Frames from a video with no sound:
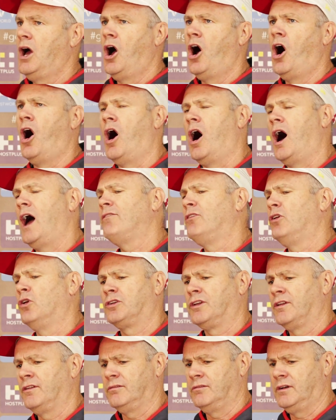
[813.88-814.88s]
Oh, I haven't
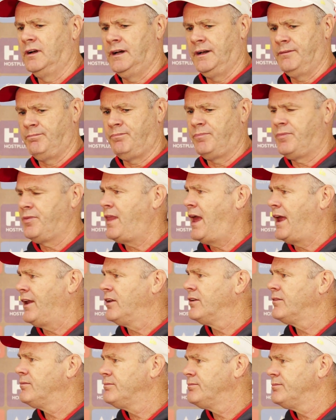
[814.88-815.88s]
looked
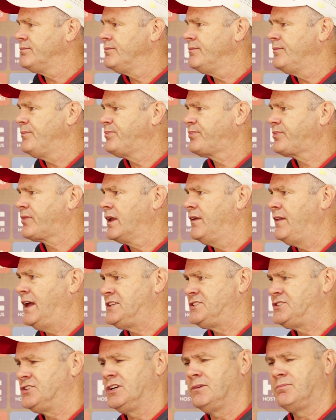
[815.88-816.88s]
at
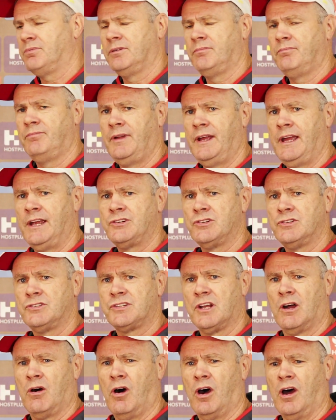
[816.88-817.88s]
that deep, Andrew,
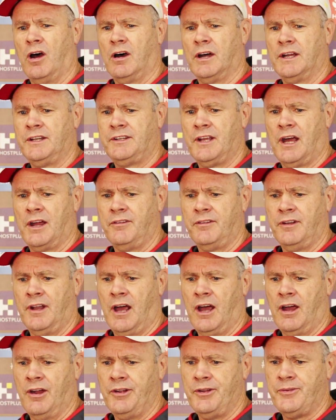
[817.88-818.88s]
so I don't
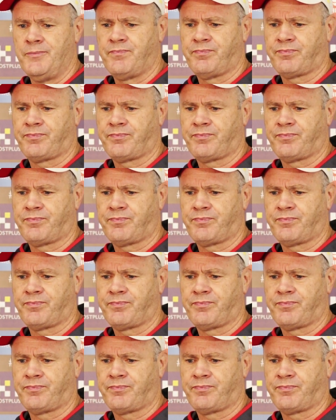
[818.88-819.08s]
know.